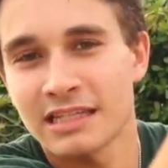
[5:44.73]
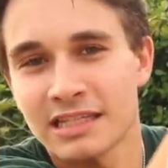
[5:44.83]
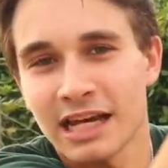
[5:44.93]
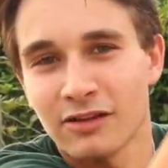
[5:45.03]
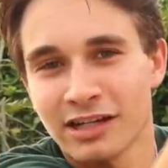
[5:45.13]

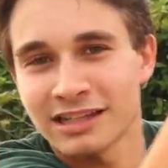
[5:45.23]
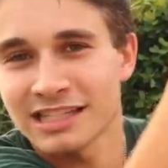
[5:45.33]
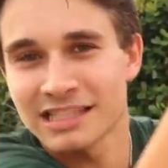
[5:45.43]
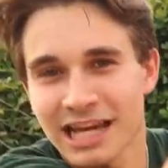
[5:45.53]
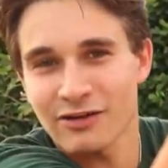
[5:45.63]
snake. Look at
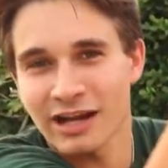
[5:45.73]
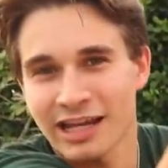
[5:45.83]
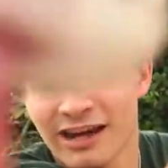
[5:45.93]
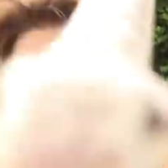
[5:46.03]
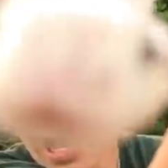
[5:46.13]
this snake right
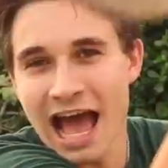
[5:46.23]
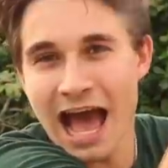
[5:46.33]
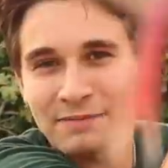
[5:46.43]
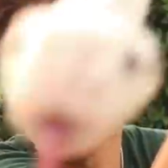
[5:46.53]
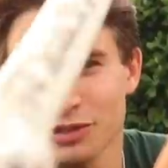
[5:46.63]
here.
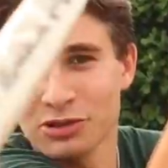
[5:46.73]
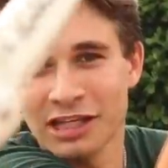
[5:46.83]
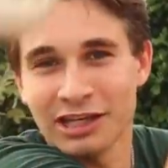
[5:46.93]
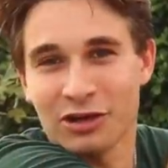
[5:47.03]
Absolutely